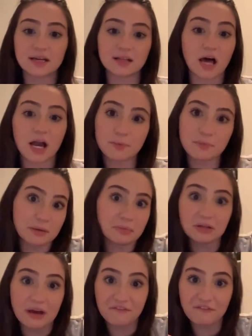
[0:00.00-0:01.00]
a lot of
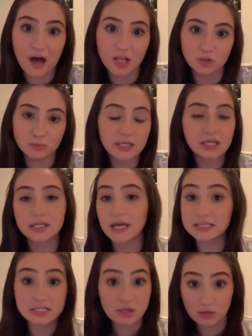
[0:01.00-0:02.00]
people that follow me, and they
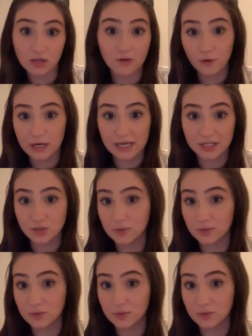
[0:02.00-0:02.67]
still love what I do,